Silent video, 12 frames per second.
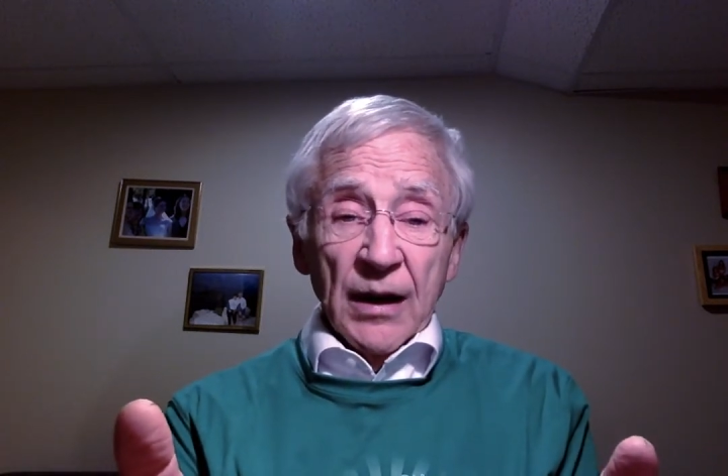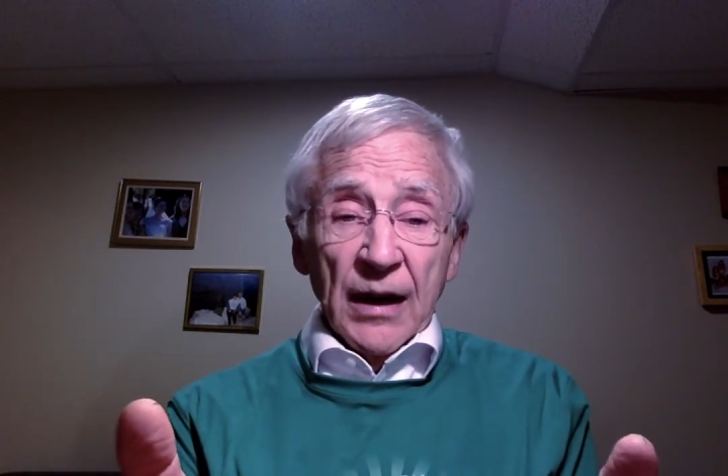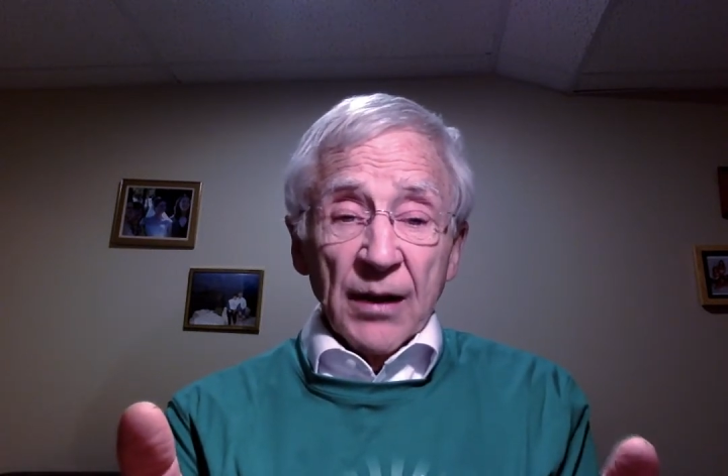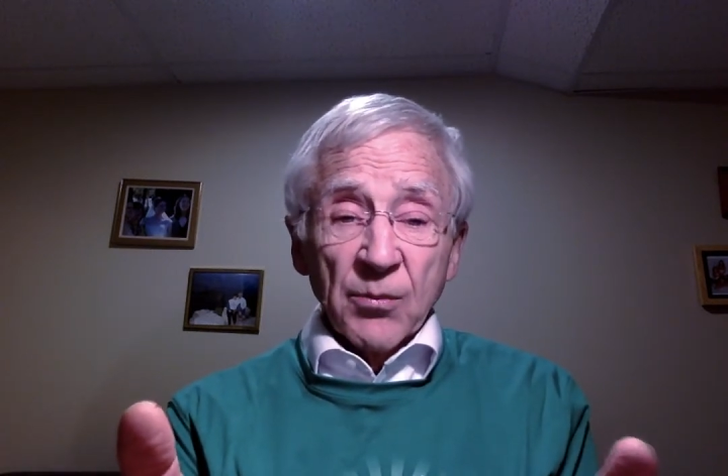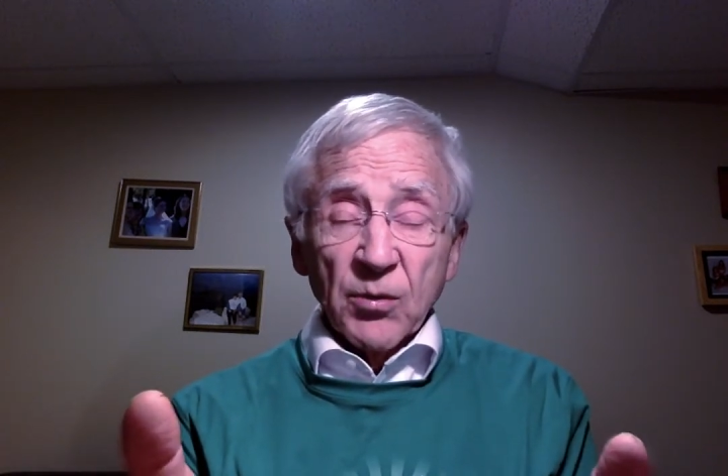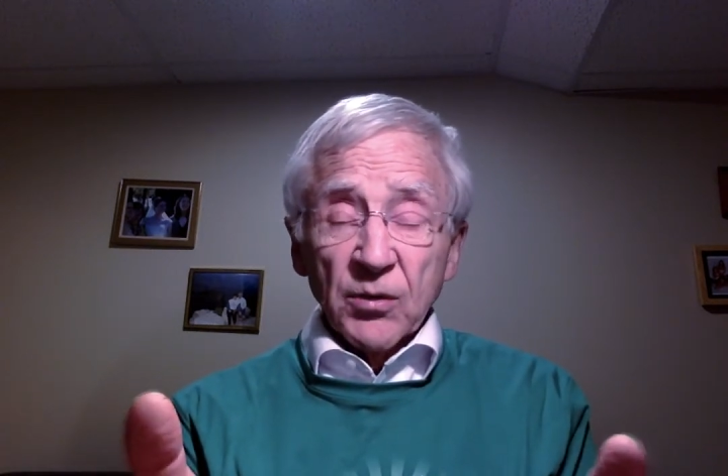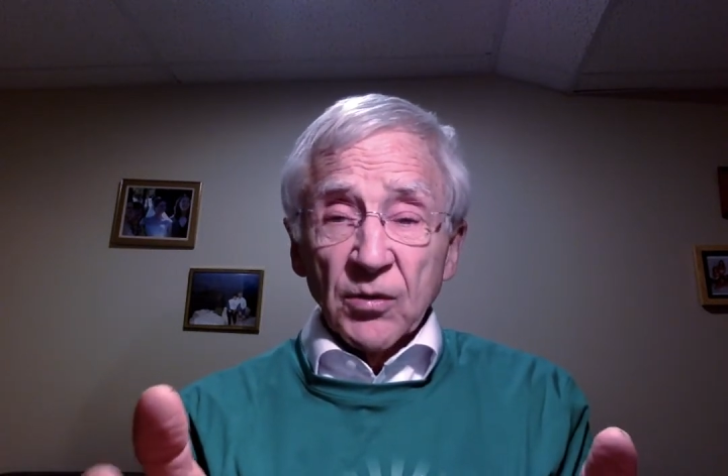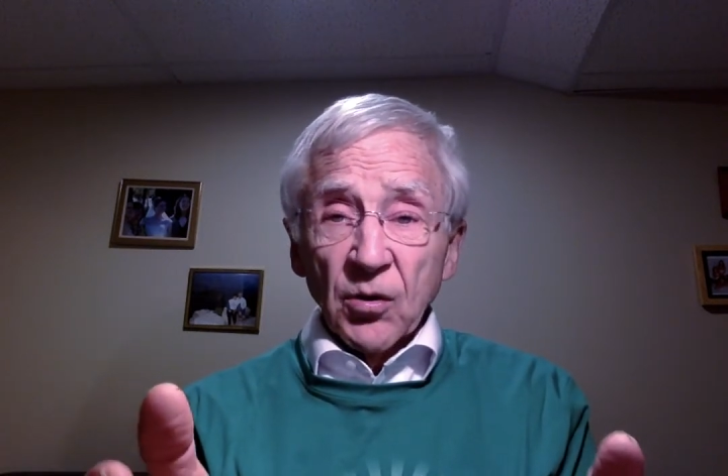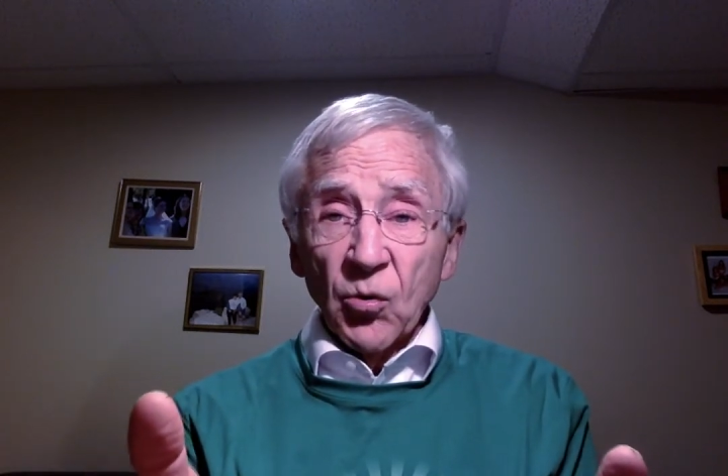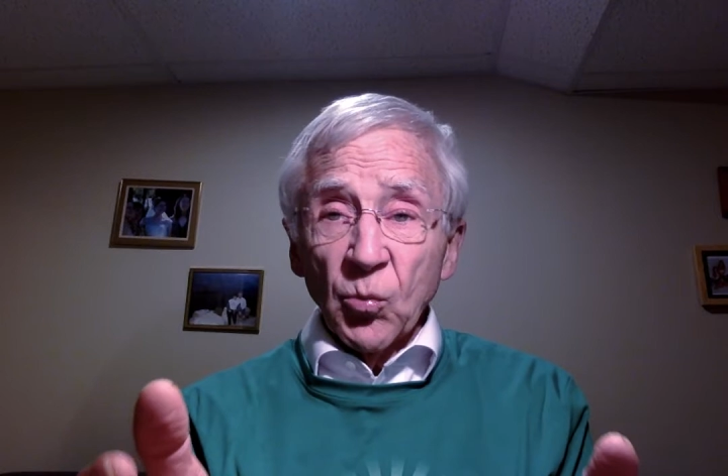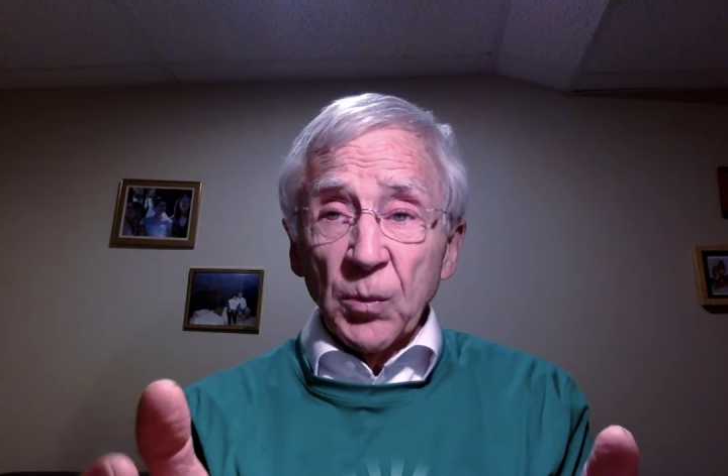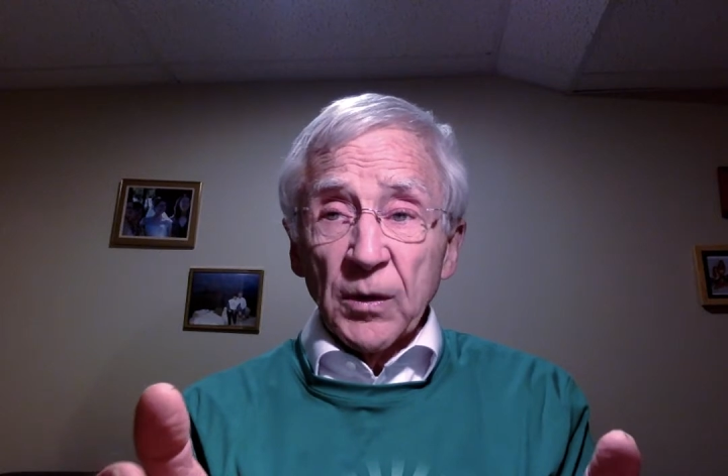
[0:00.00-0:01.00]
I'm just
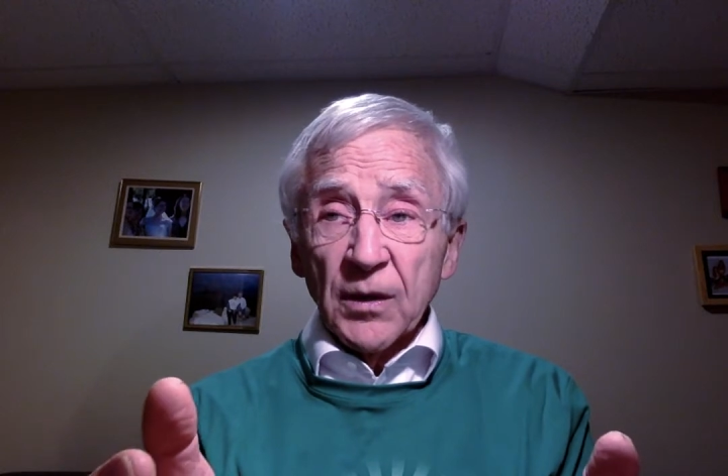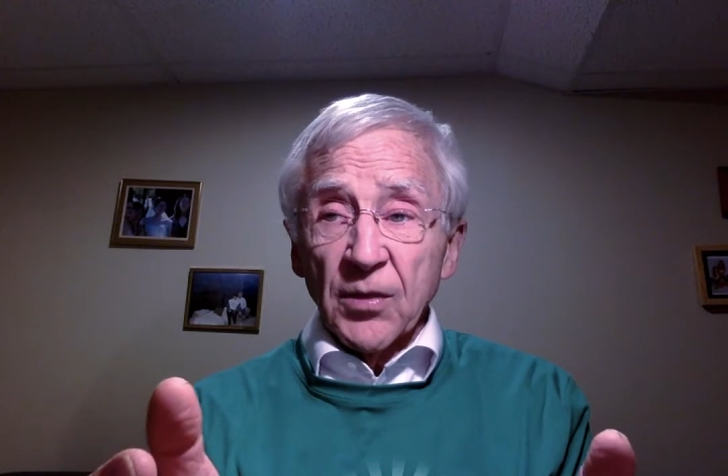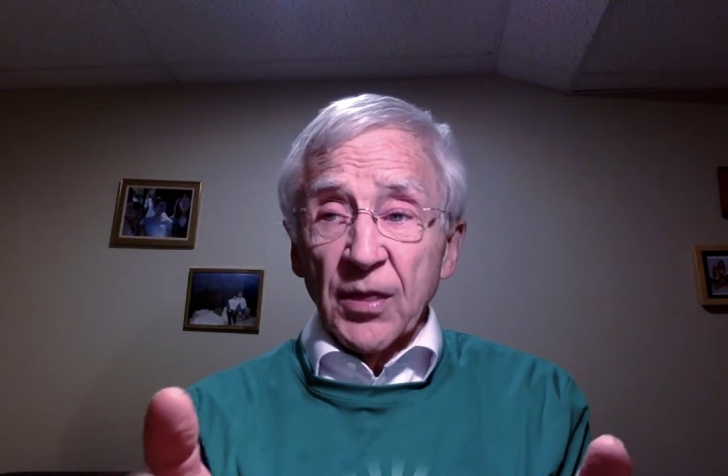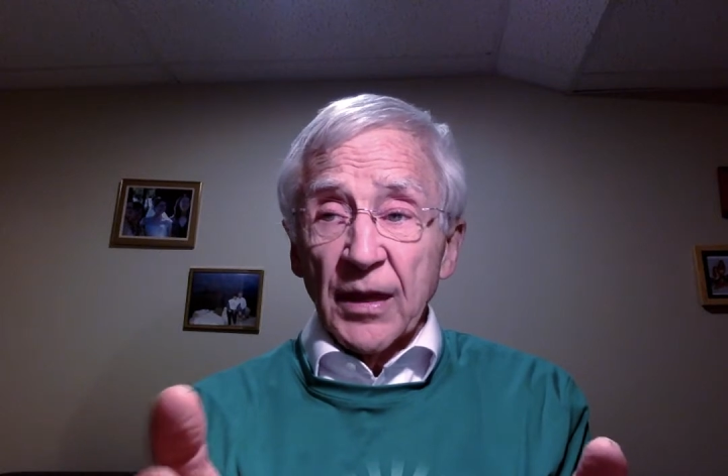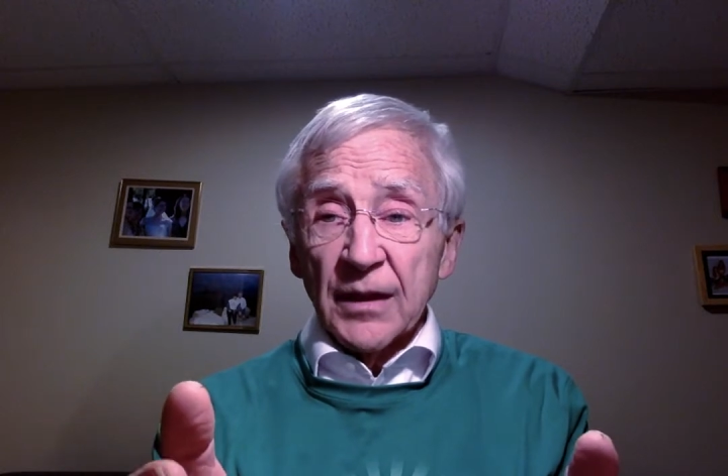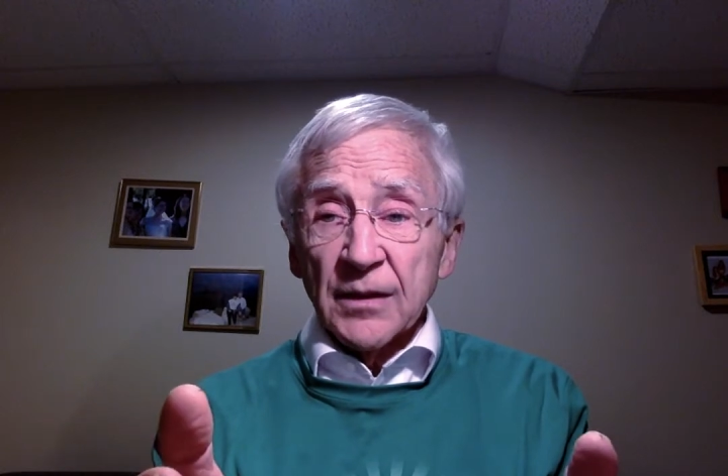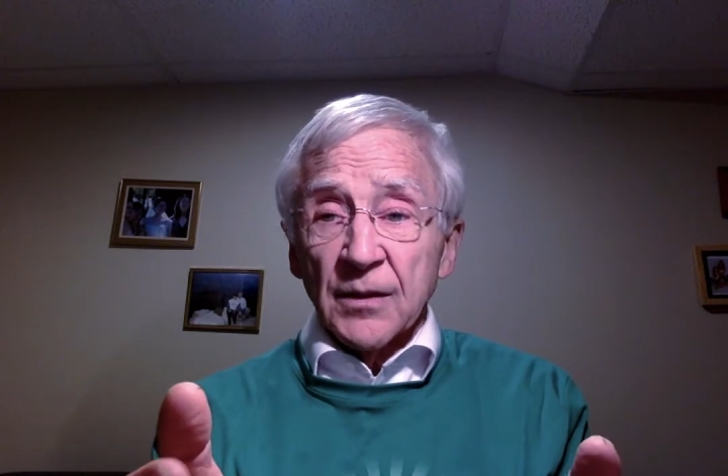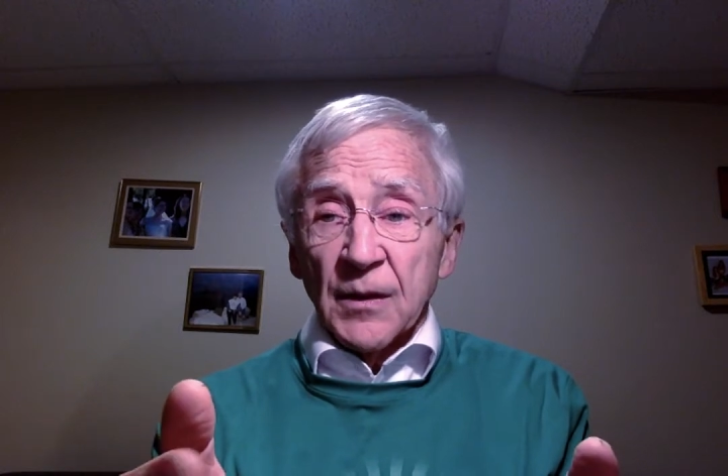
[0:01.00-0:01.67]
hoping that